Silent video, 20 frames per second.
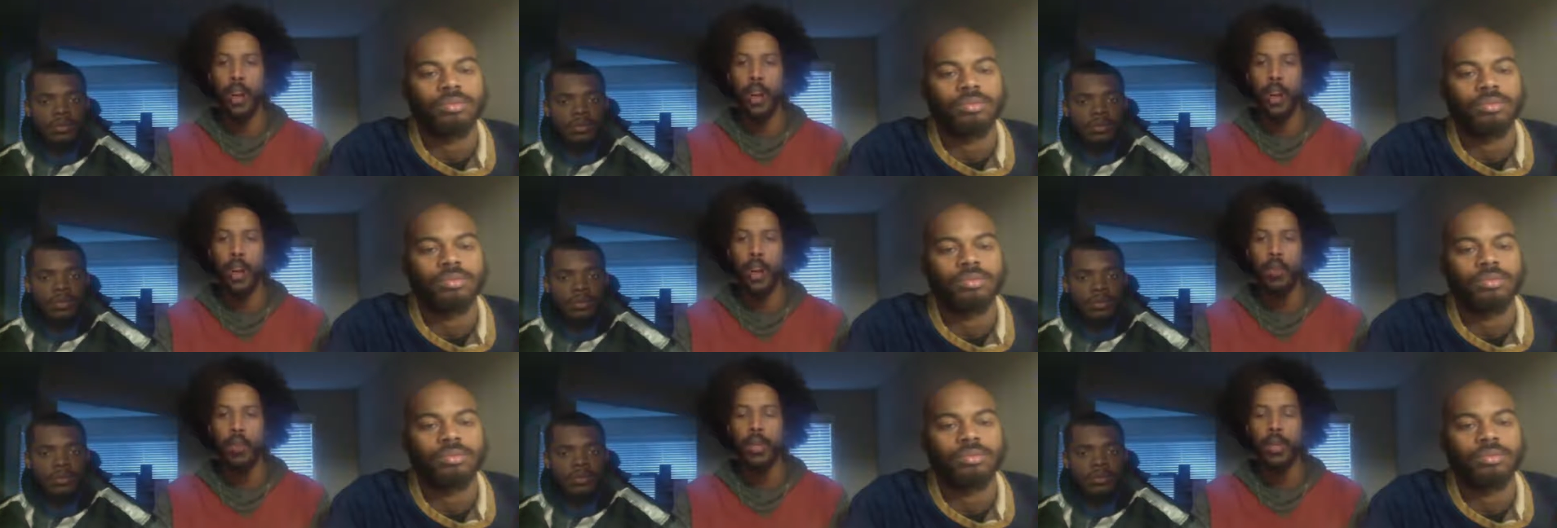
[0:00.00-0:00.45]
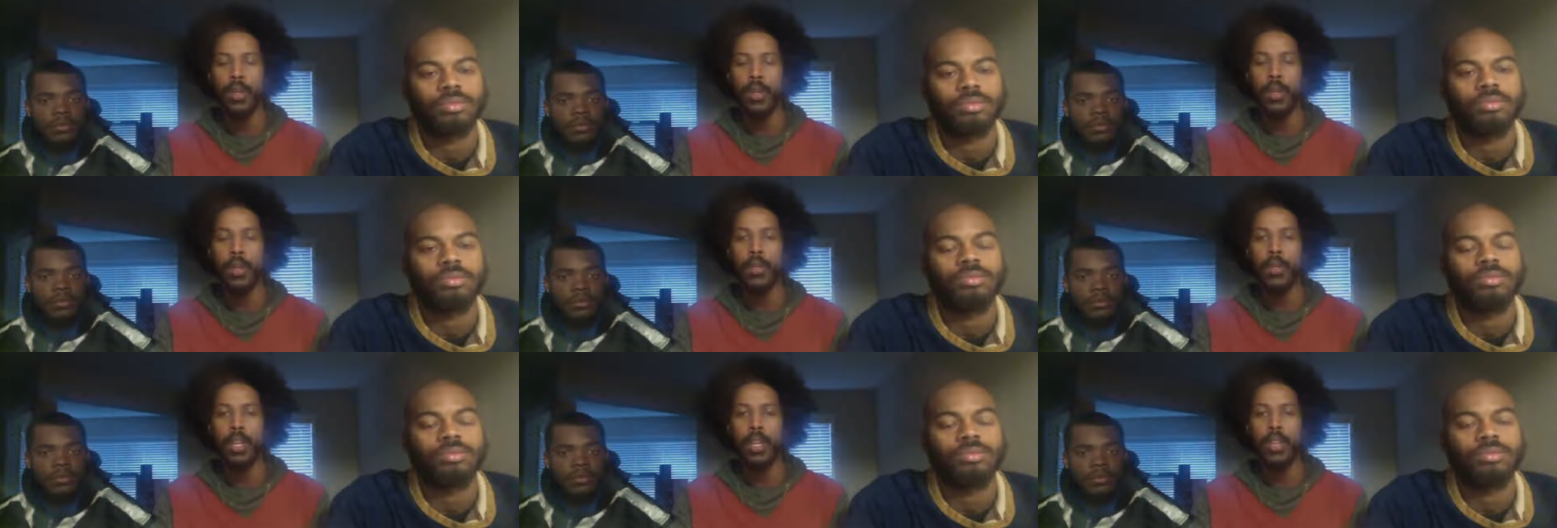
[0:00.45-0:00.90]
Speaker 1: All right, we
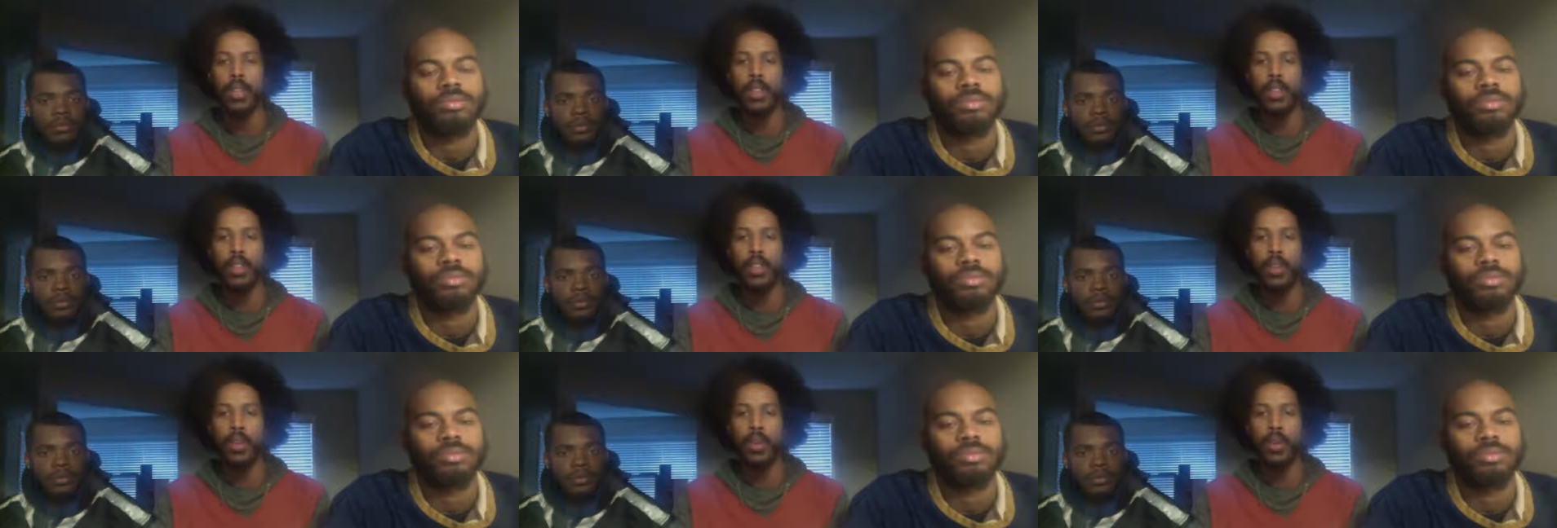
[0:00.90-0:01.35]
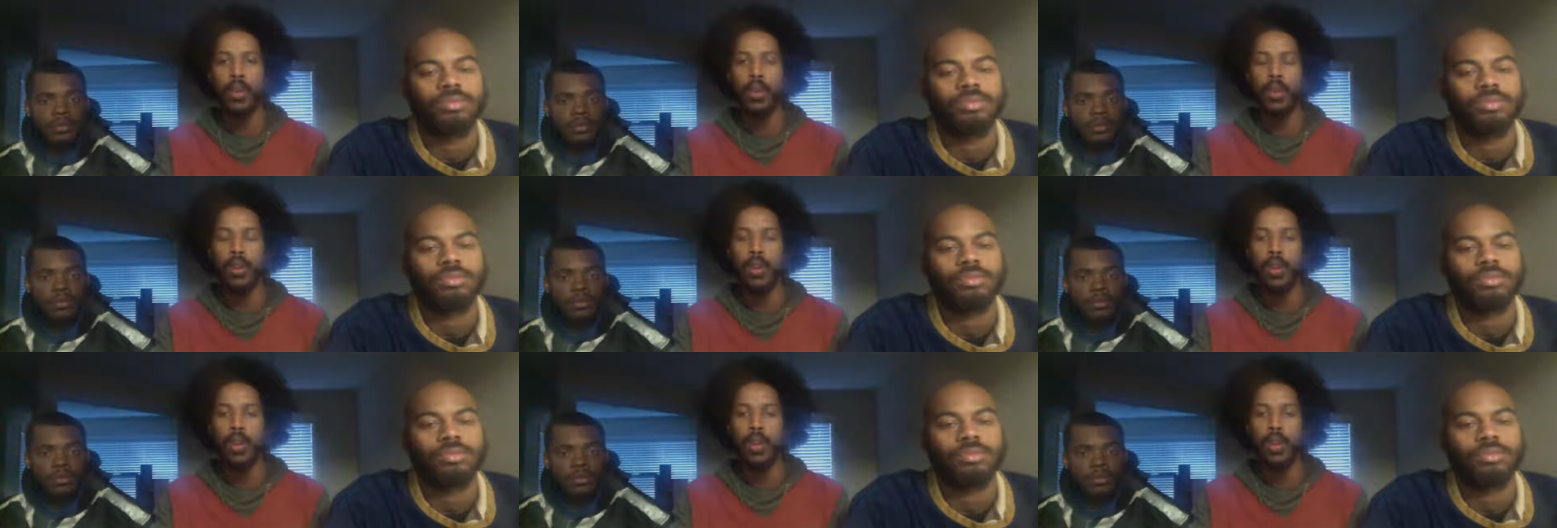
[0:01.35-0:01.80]
know mm-hmm. that the
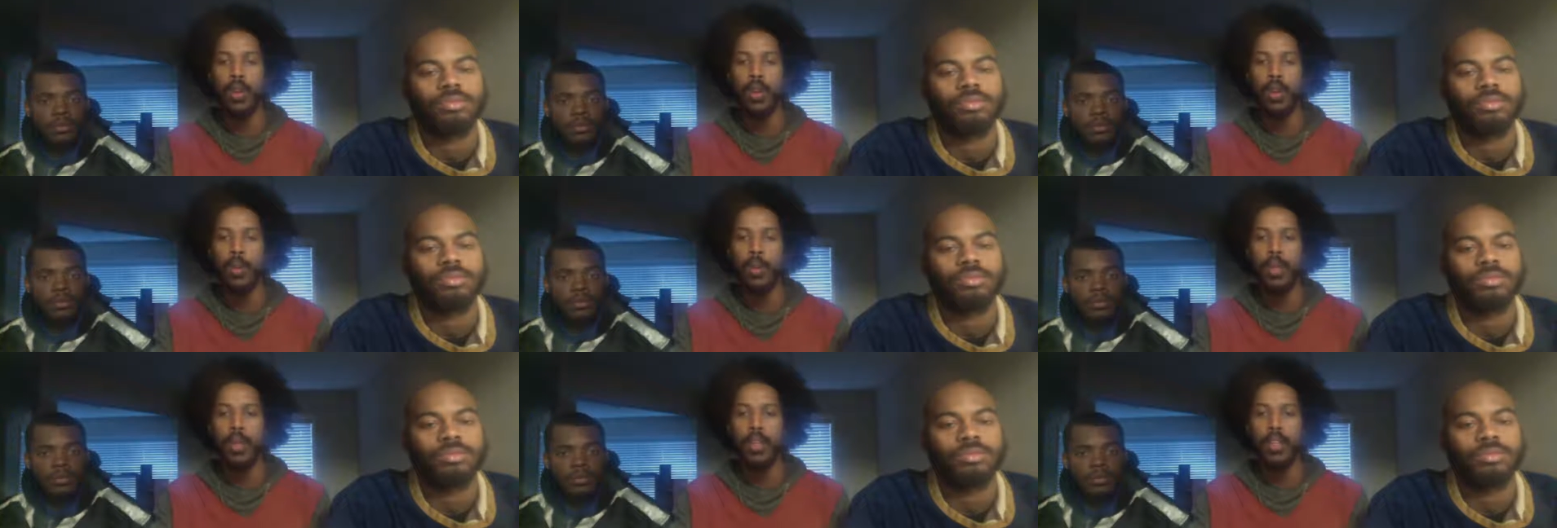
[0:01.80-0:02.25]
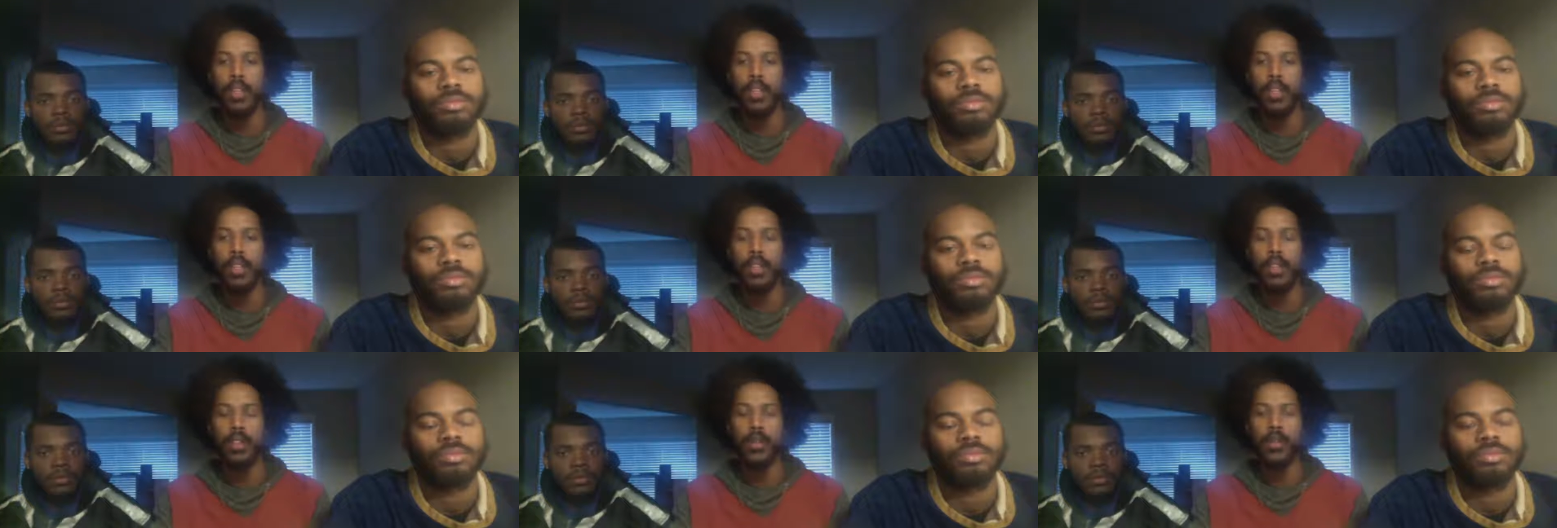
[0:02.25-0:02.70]
Lord
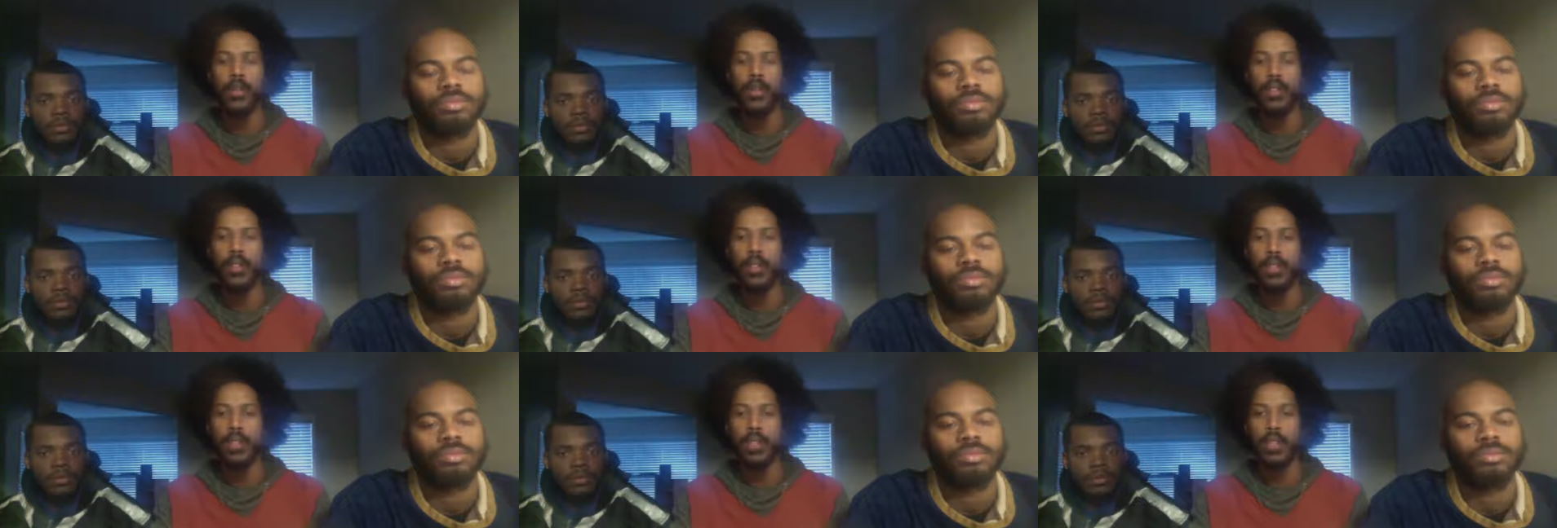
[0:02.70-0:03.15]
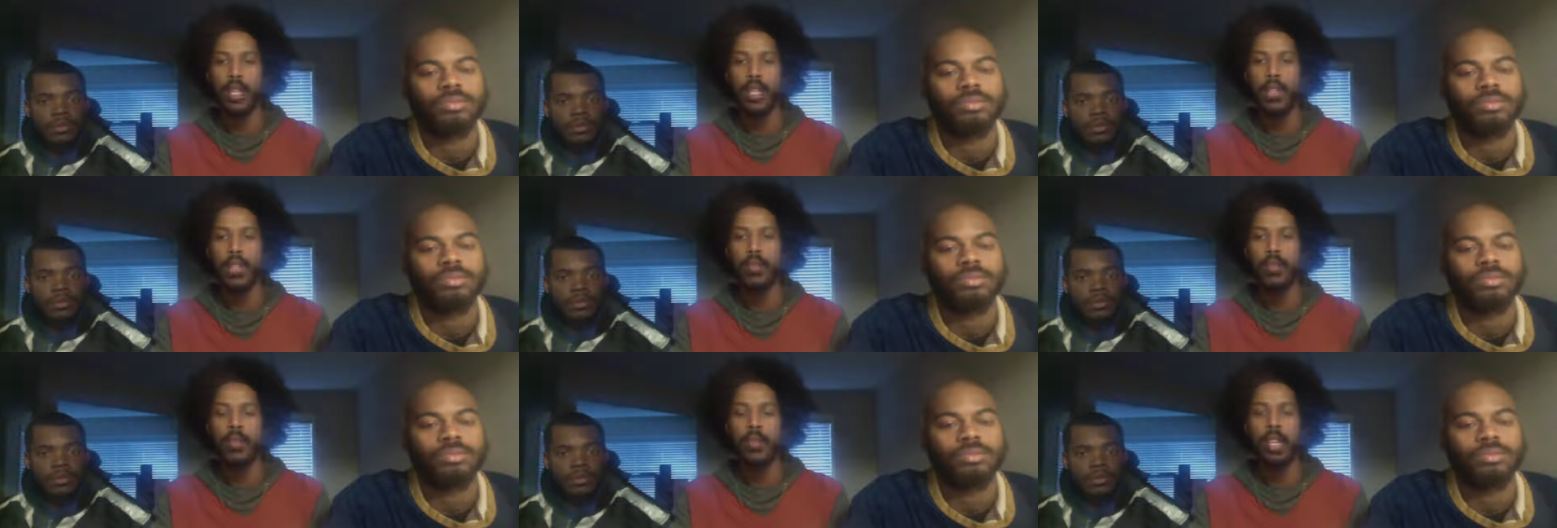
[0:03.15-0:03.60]
basically uses
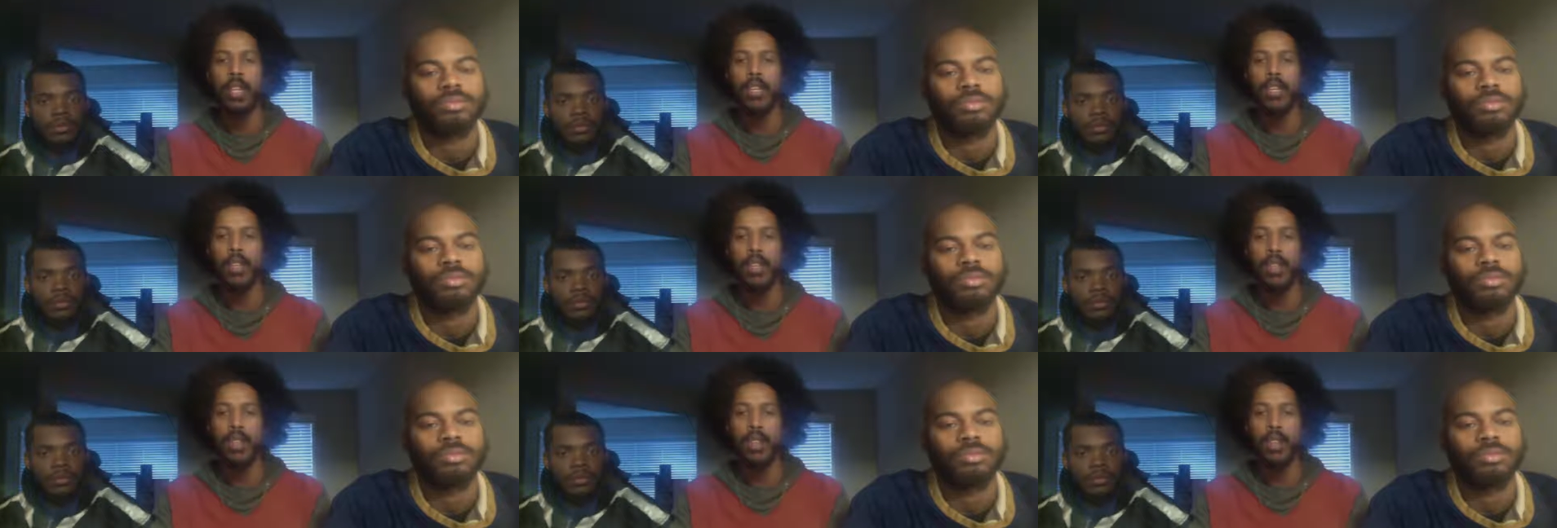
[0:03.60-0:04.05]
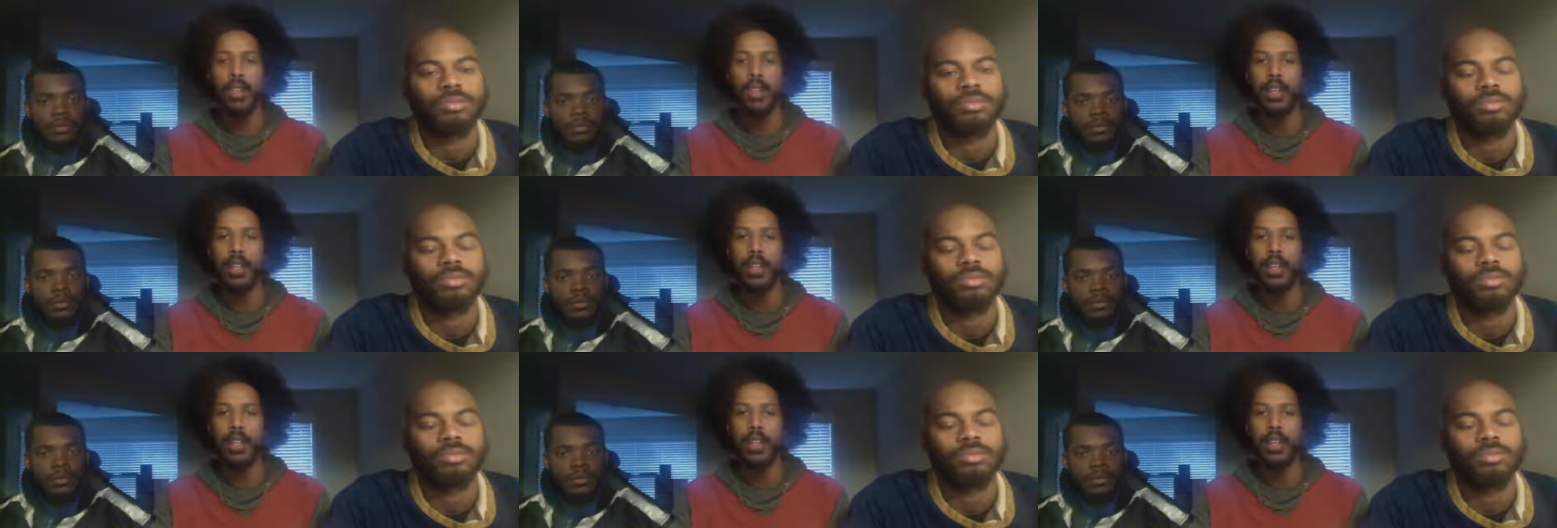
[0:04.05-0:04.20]
His men,